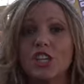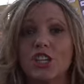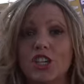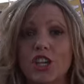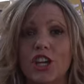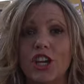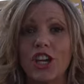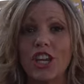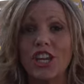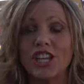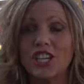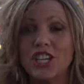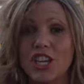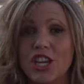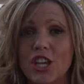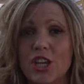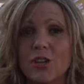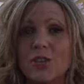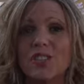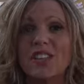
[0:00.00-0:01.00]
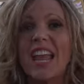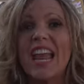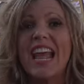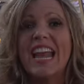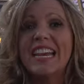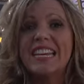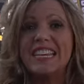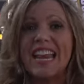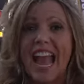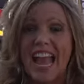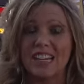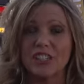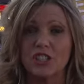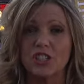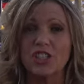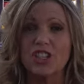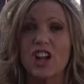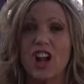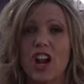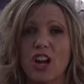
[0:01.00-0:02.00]
Good news.
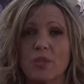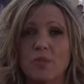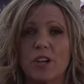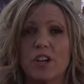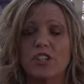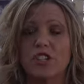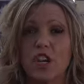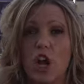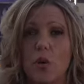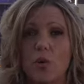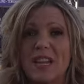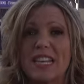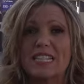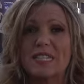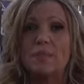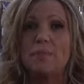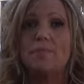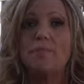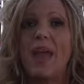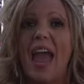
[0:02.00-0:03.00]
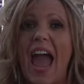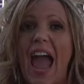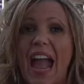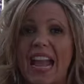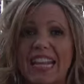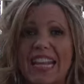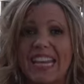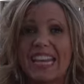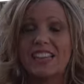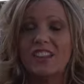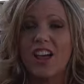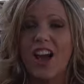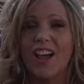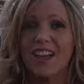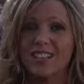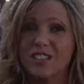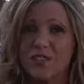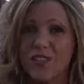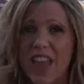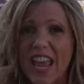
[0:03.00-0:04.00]
National Hardware Show is back in
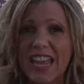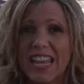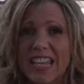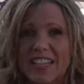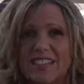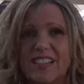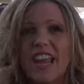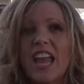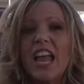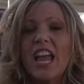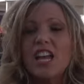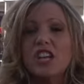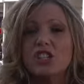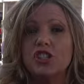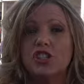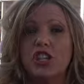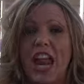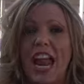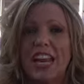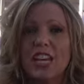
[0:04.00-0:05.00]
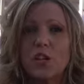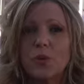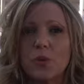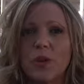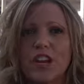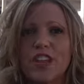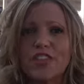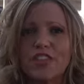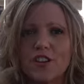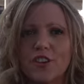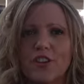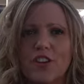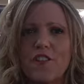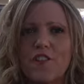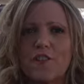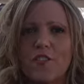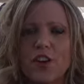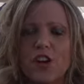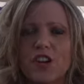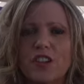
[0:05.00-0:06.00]
Las Vegas, January
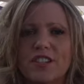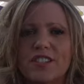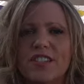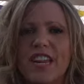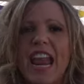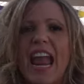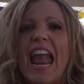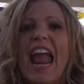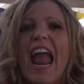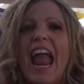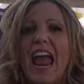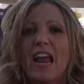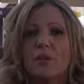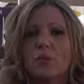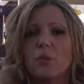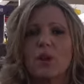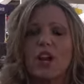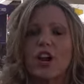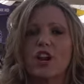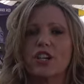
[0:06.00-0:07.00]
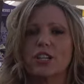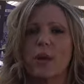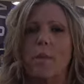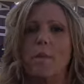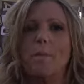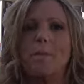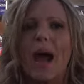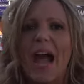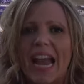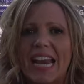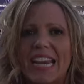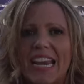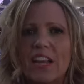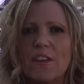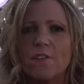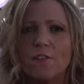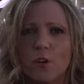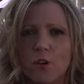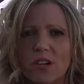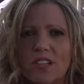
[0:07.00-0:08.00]
thirty-first, and we are
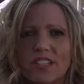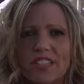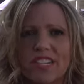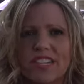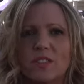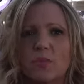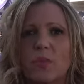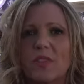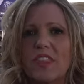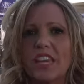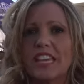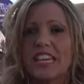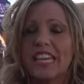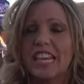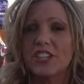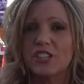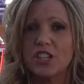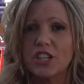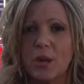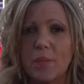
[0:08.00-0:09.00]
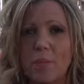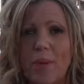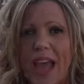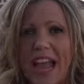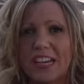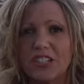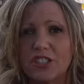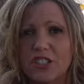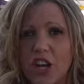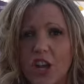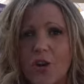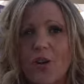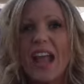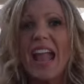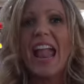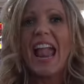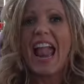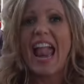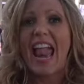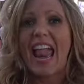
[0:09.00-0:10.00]
combining forces with the Kitchen and Bath Show
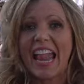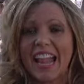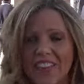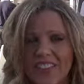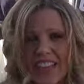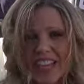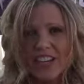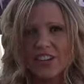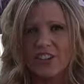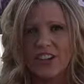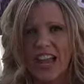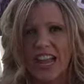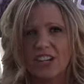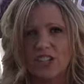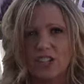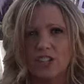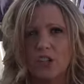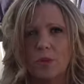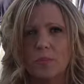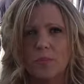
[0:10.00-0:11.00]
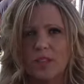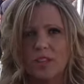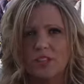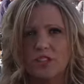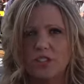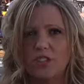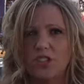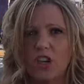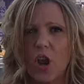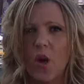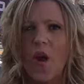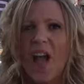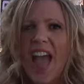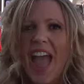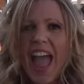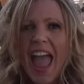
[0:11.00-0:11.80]
and the International Builder Show.